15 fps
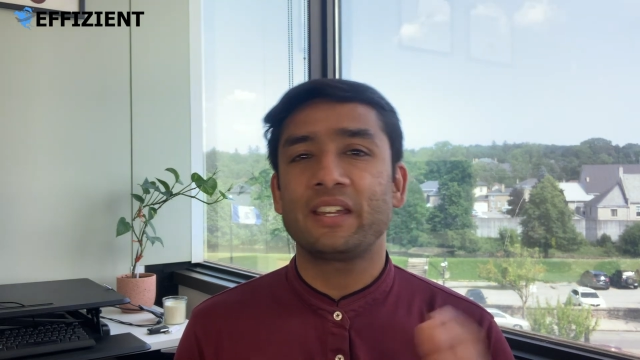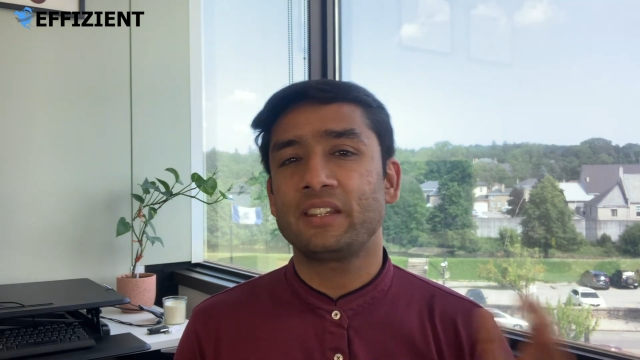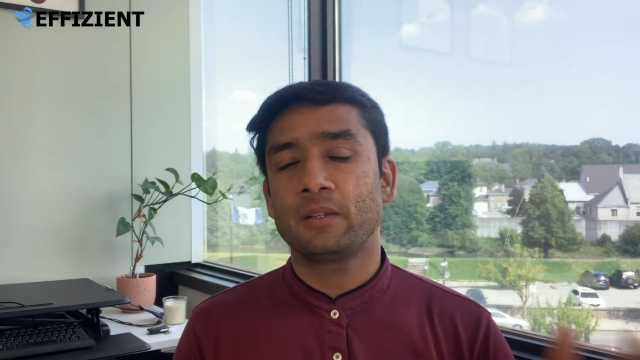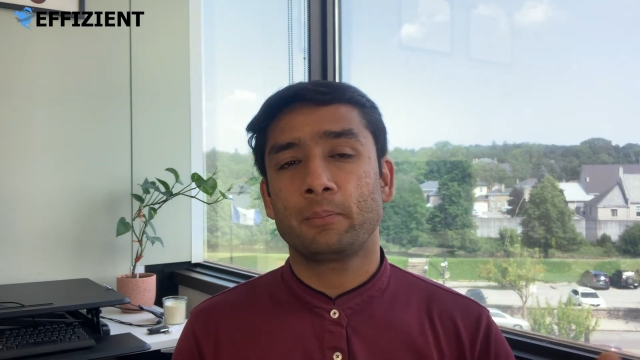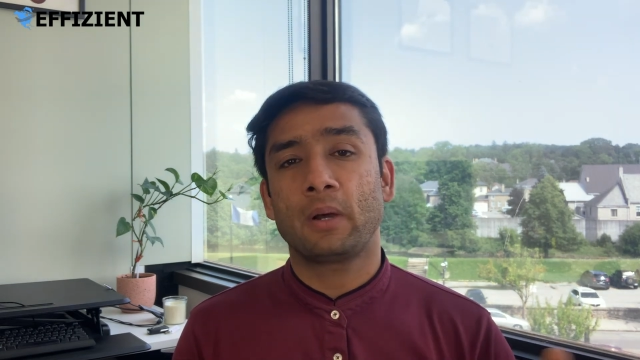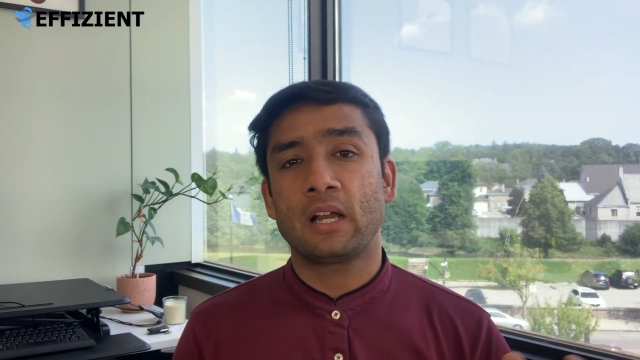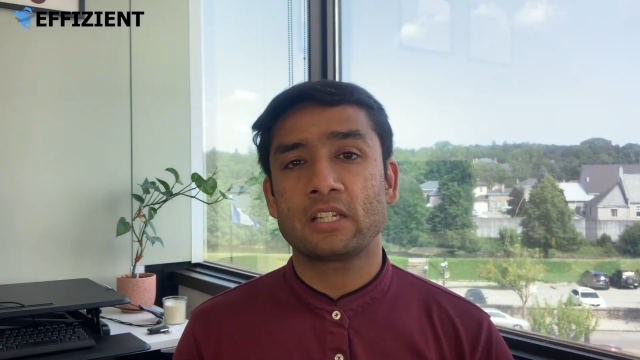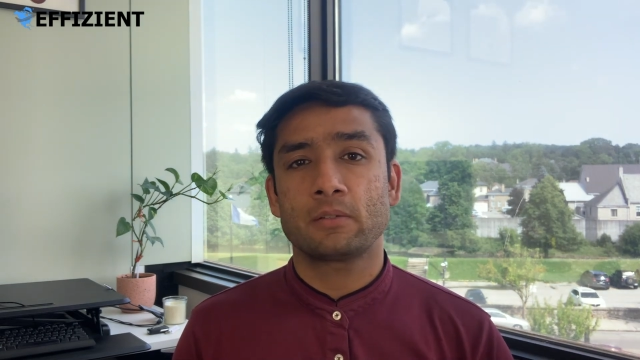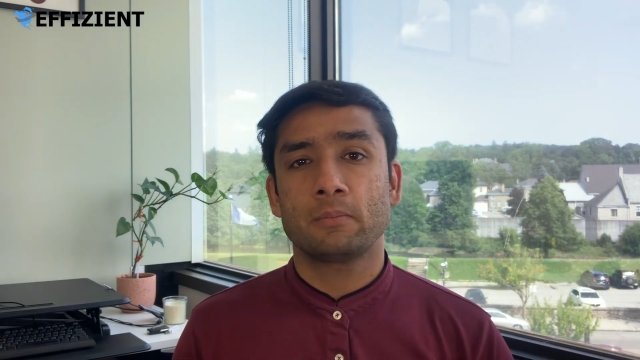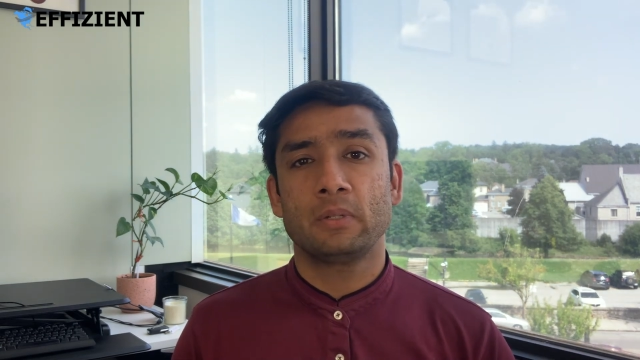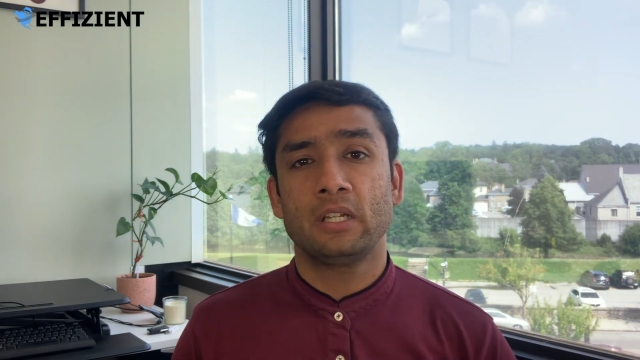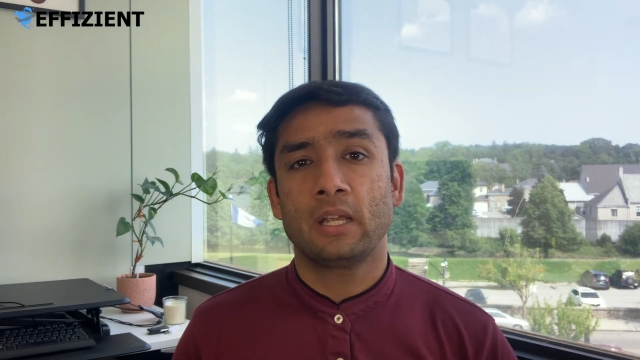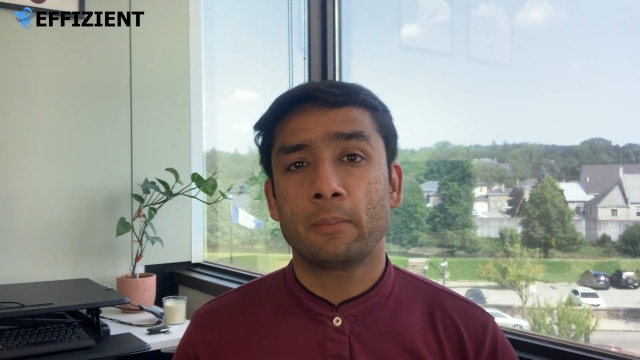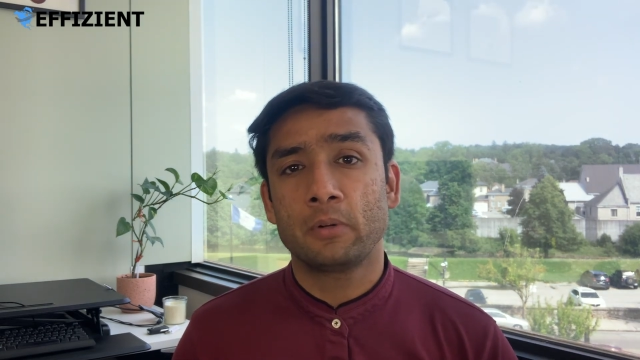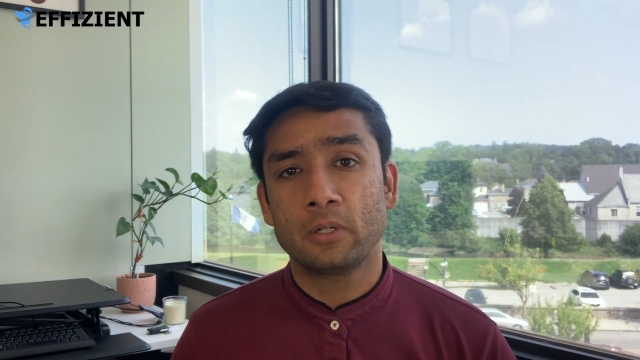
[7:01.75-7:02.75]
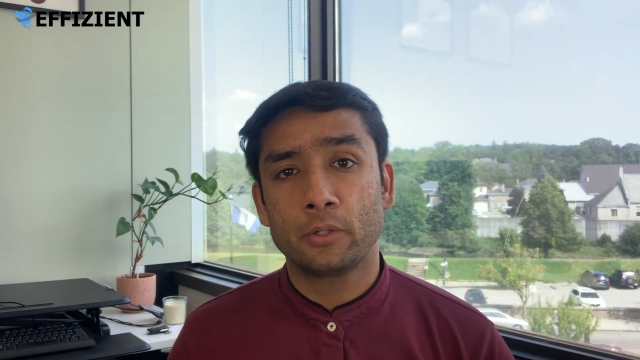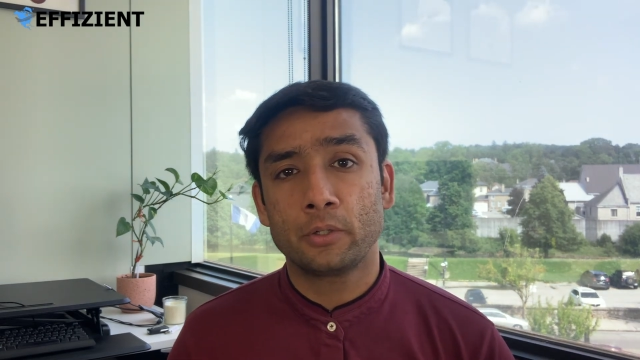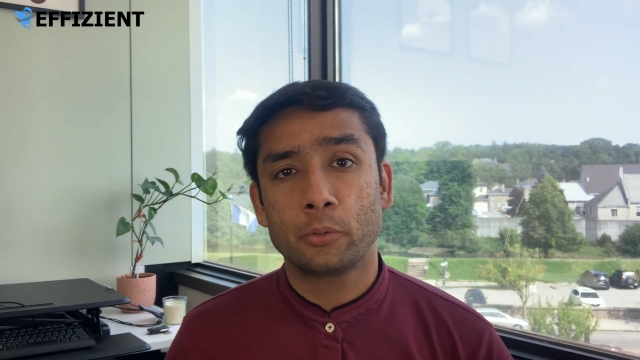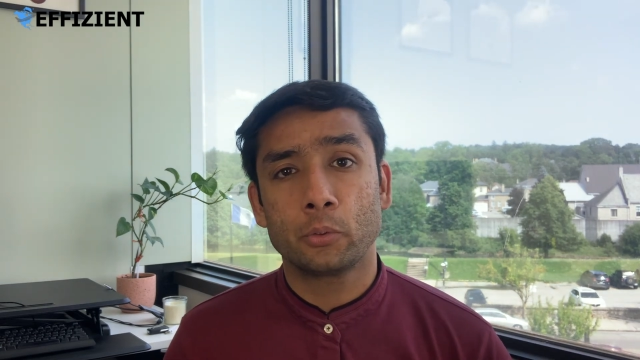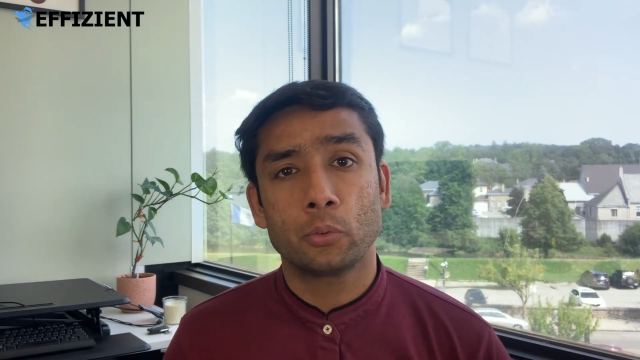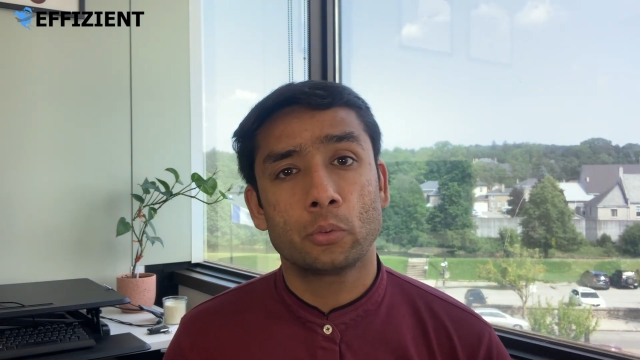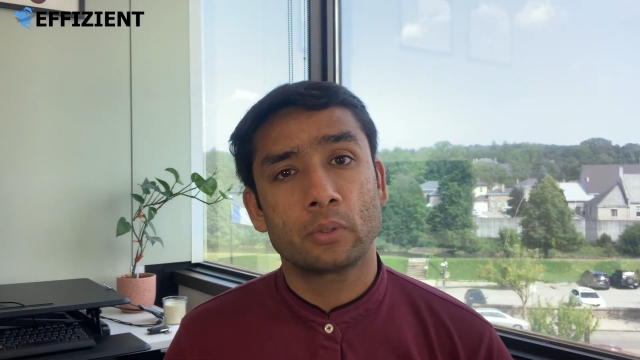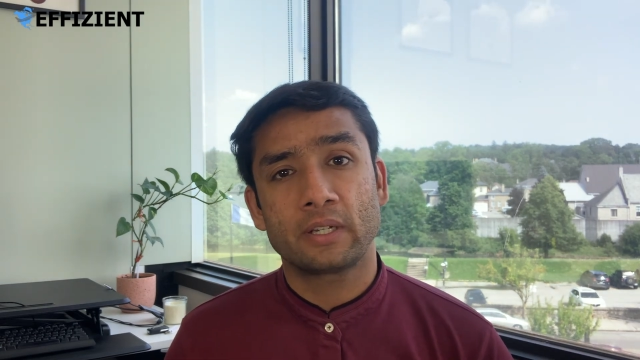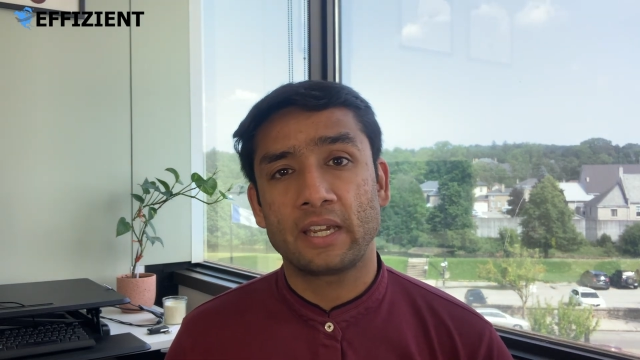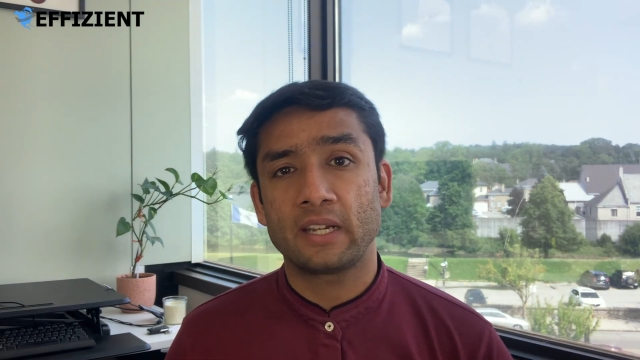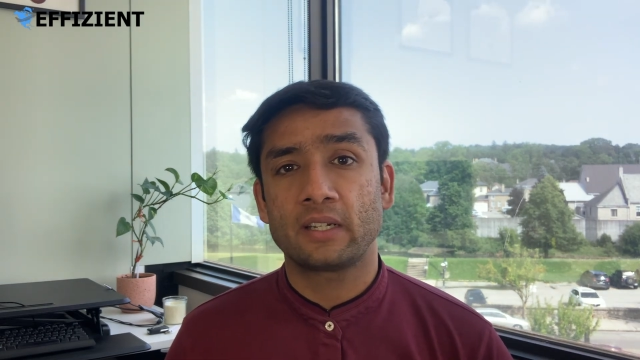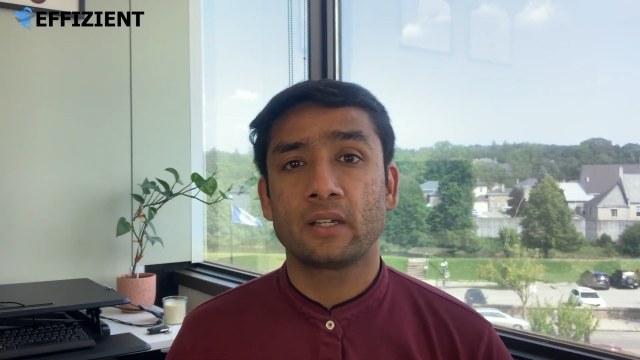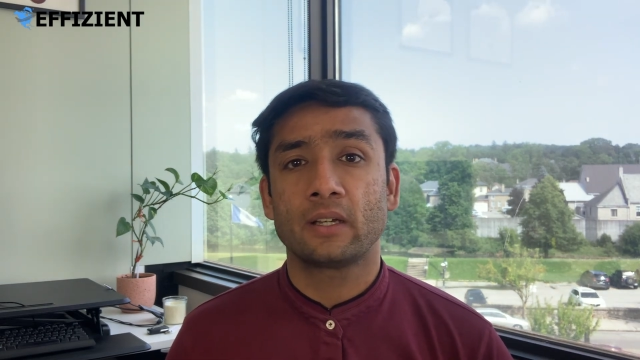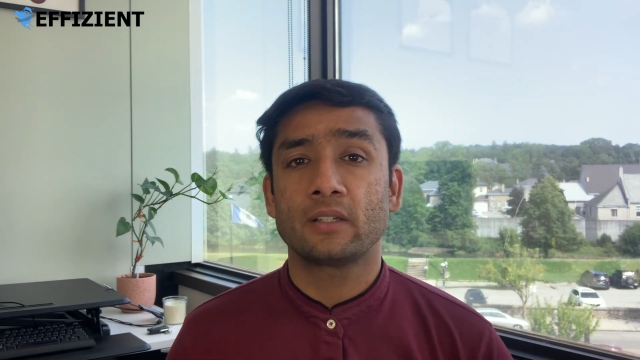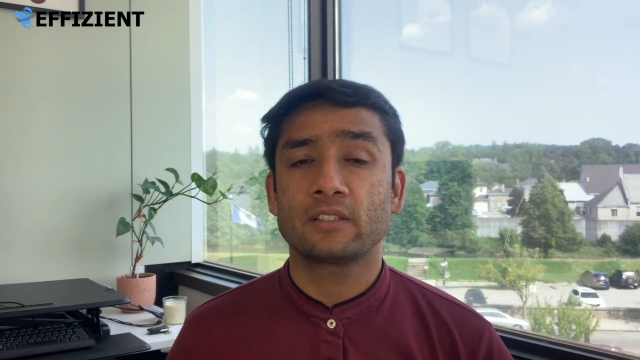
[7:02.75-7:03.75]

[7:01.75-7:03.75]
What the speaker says: in the past been able to get